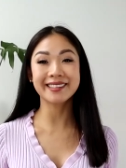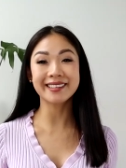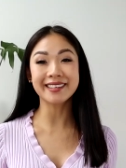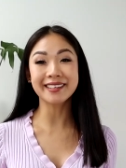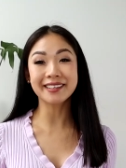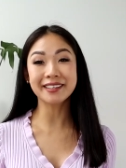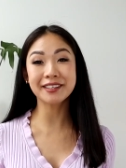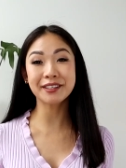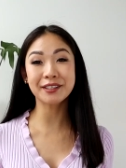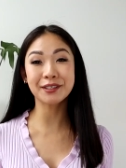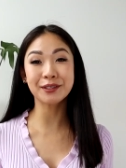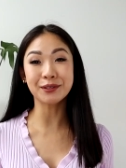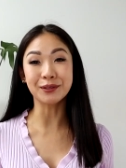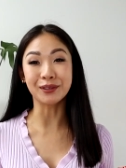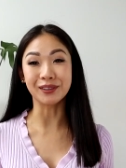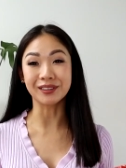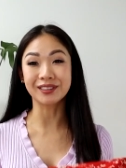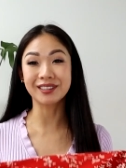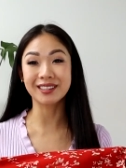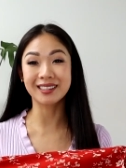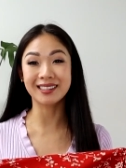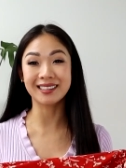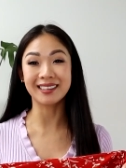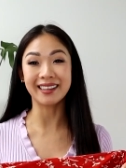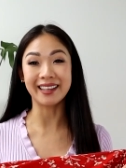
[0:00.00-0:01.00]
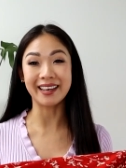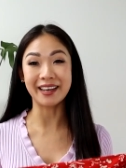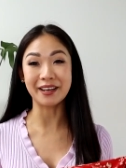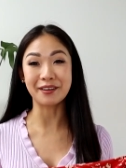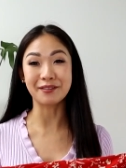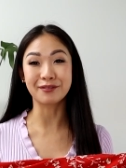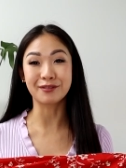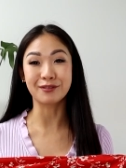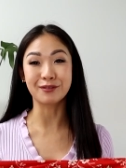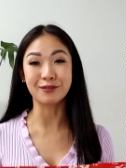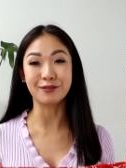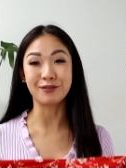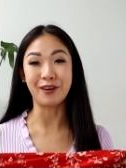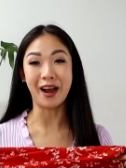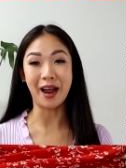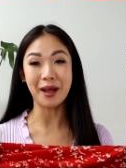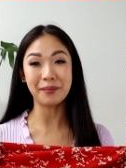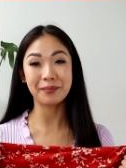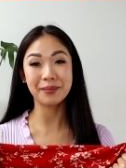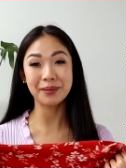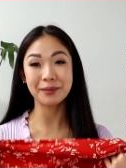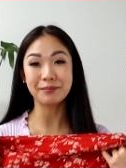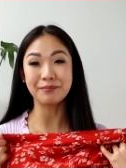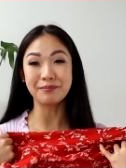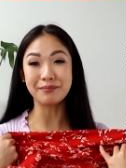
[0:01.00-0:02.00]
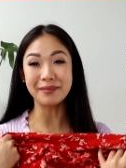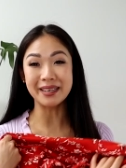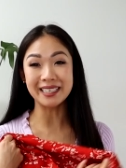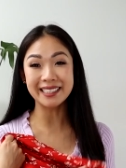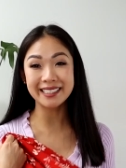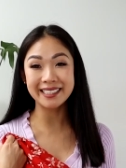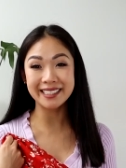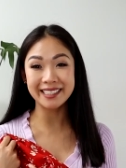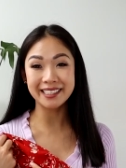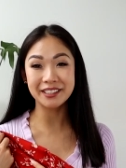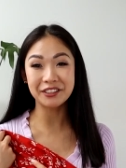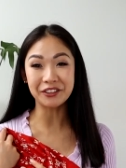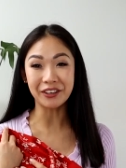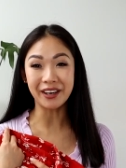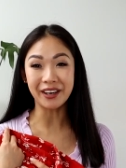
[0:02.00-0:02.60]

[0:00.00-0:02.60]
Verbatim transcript: is a short sleeve wrap midi